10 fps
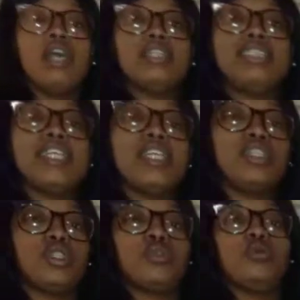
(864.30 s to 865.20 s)
tend
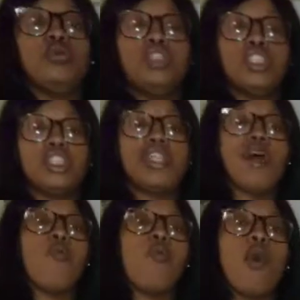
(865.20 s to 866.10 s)
to just
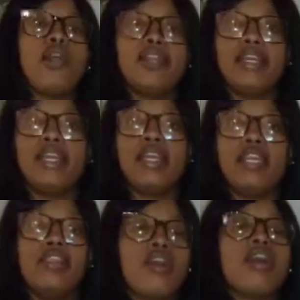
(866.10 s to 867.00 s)
that one
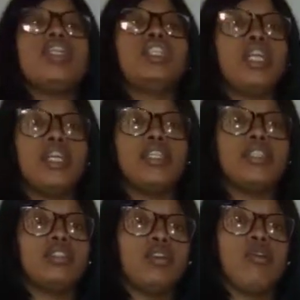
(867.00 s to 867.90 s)
lead. There are
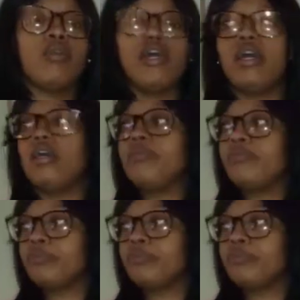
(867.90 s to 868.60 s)
tons, okay?